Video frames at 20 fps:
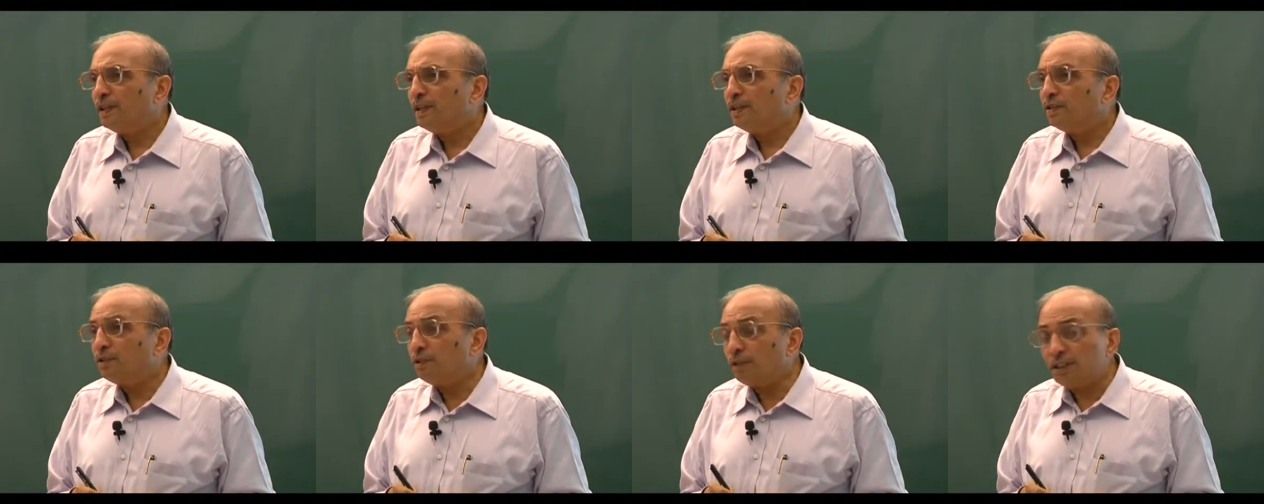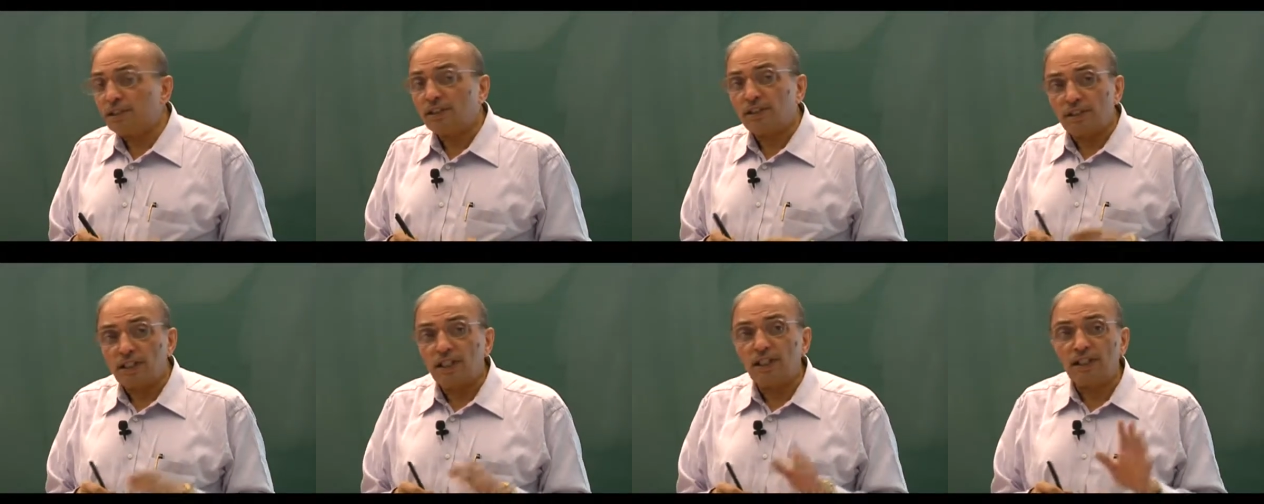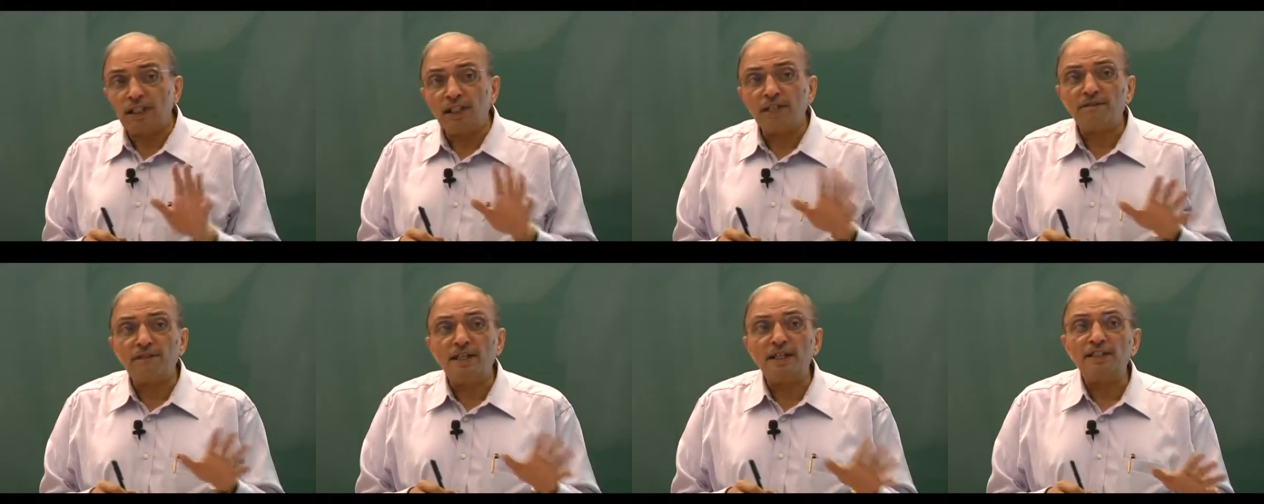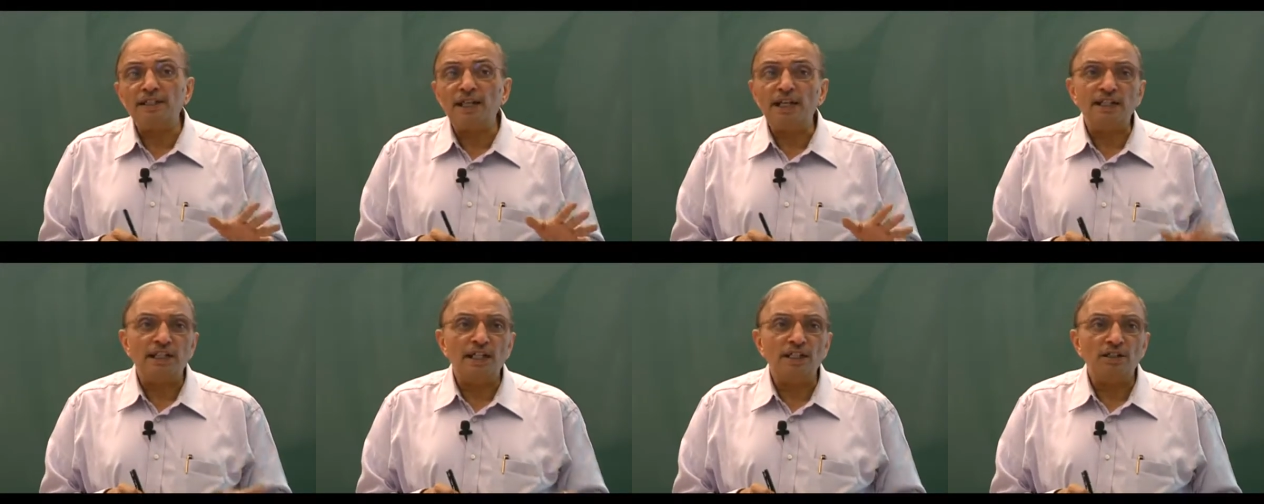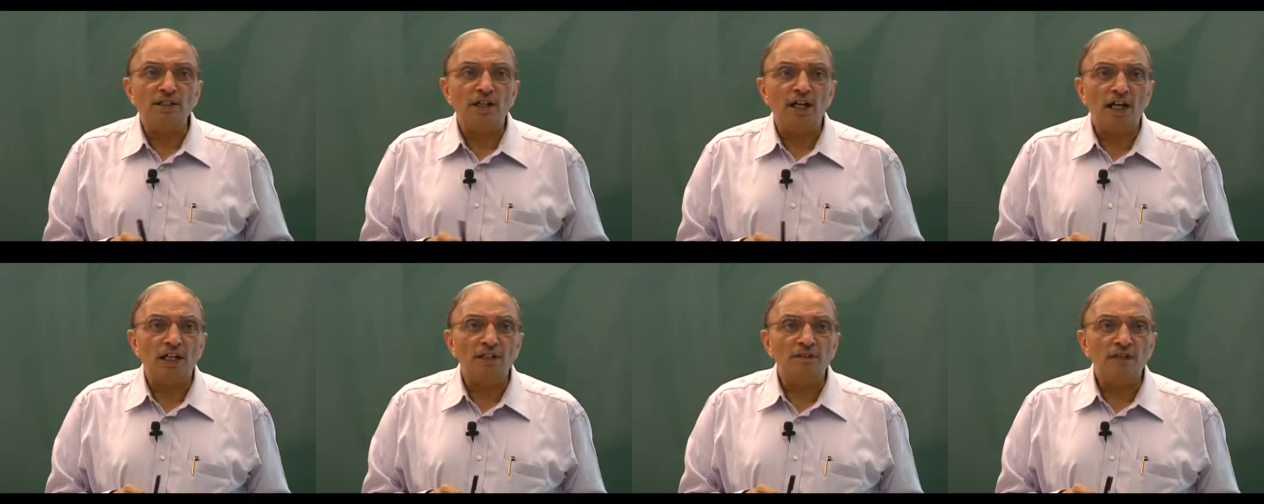So it, it requires that kind of
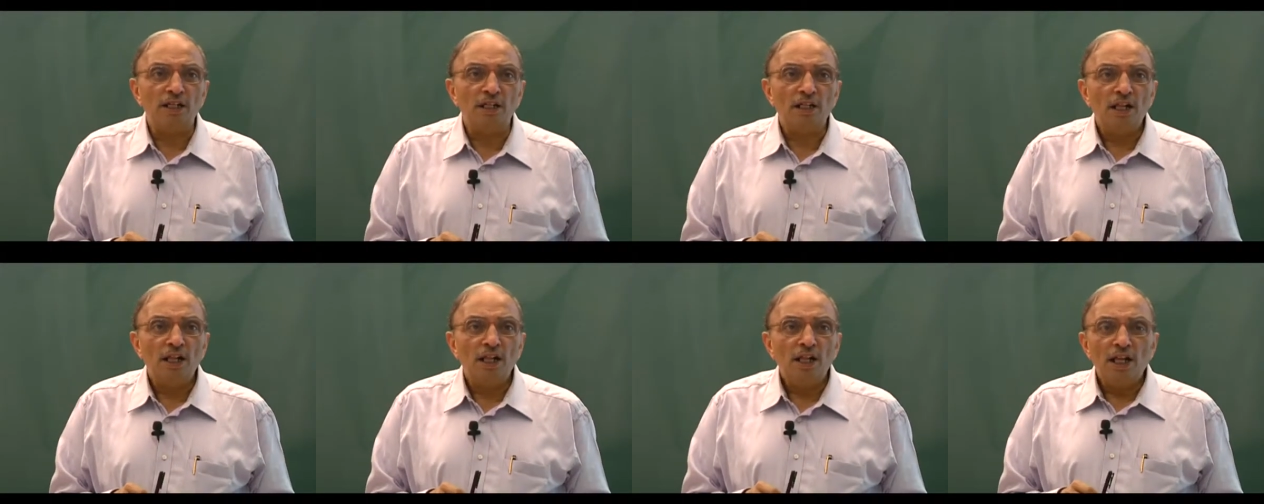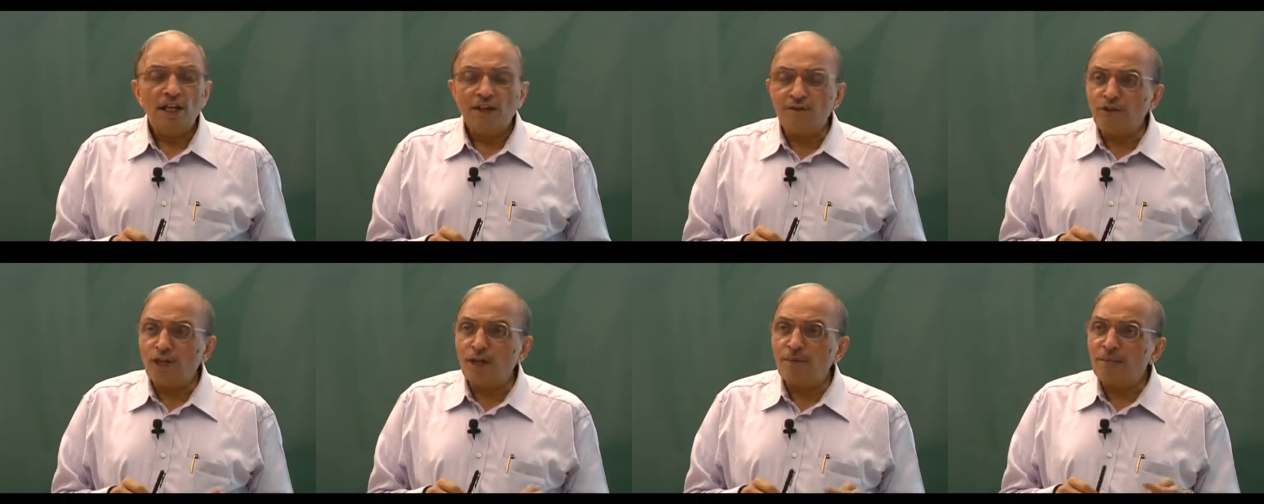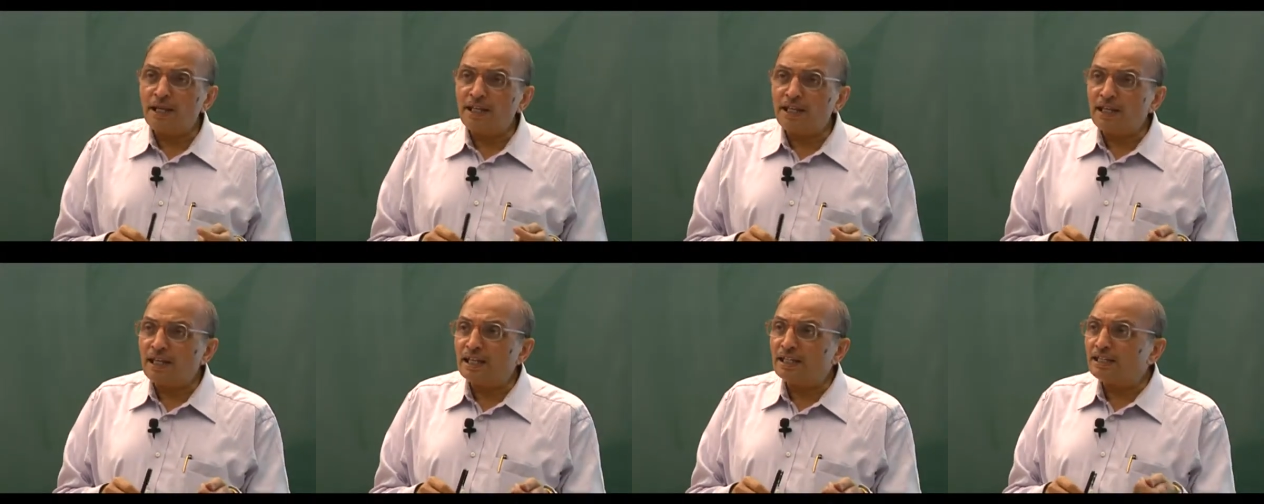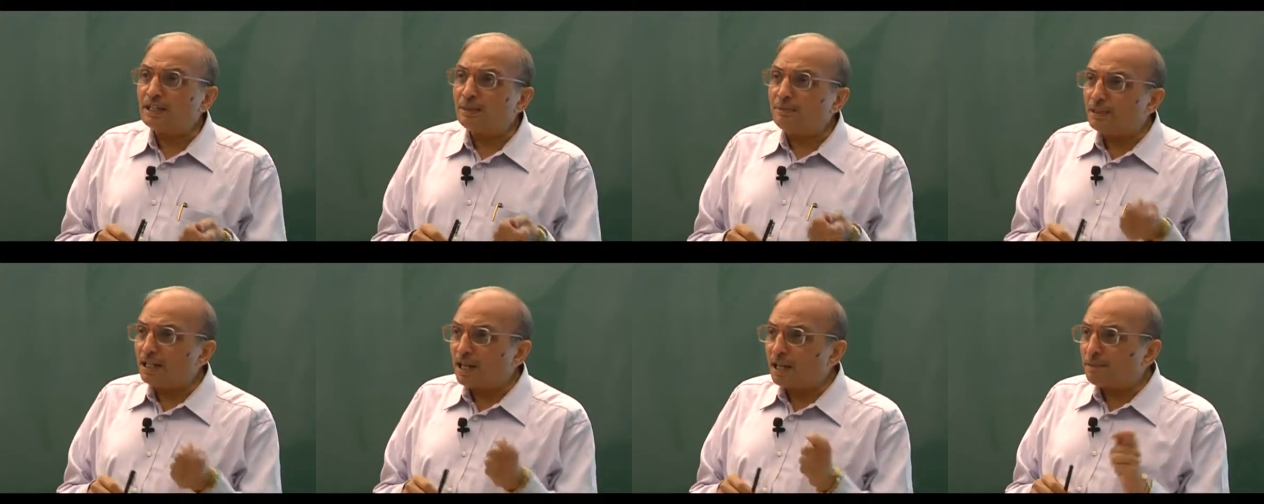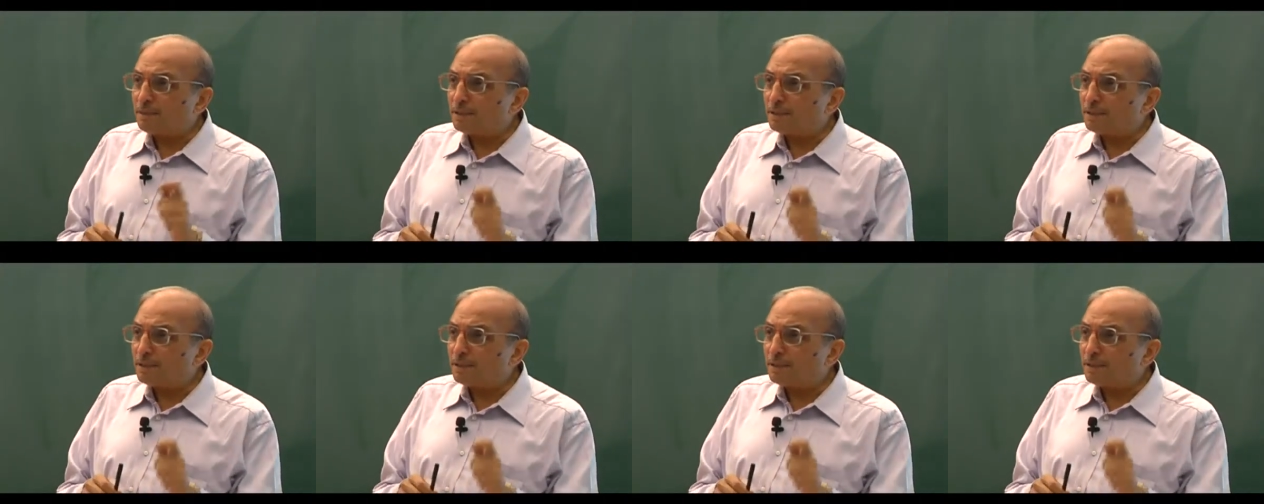hard work. If you are making a seminar